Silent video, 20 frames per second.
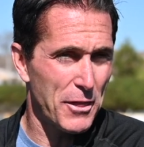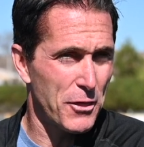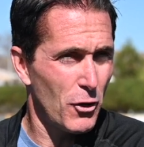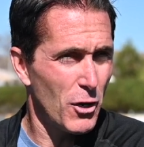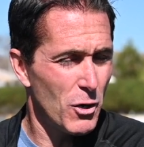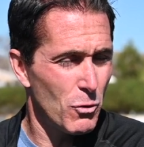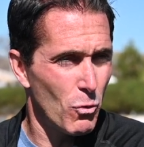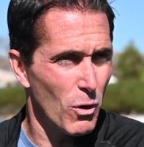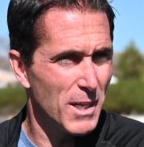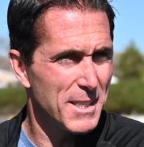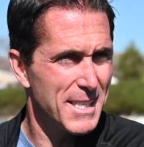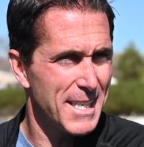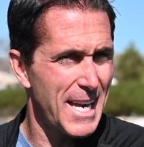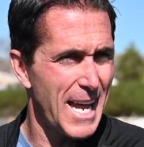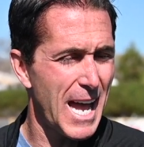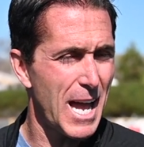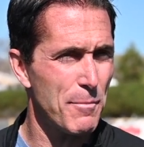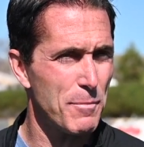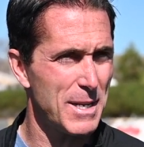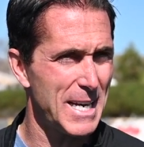thought it was going to
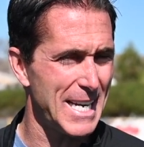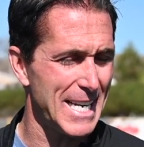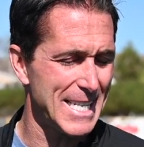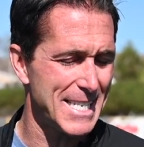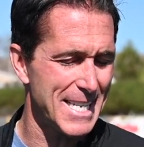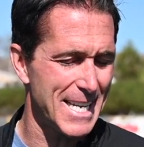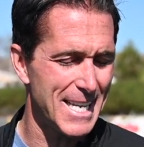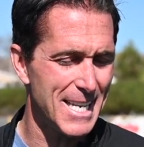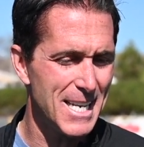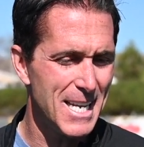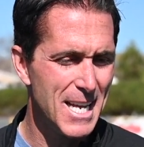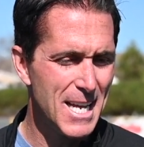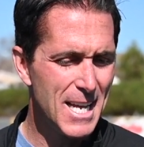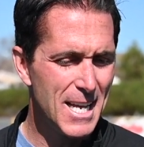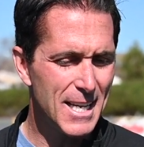happen, and it did.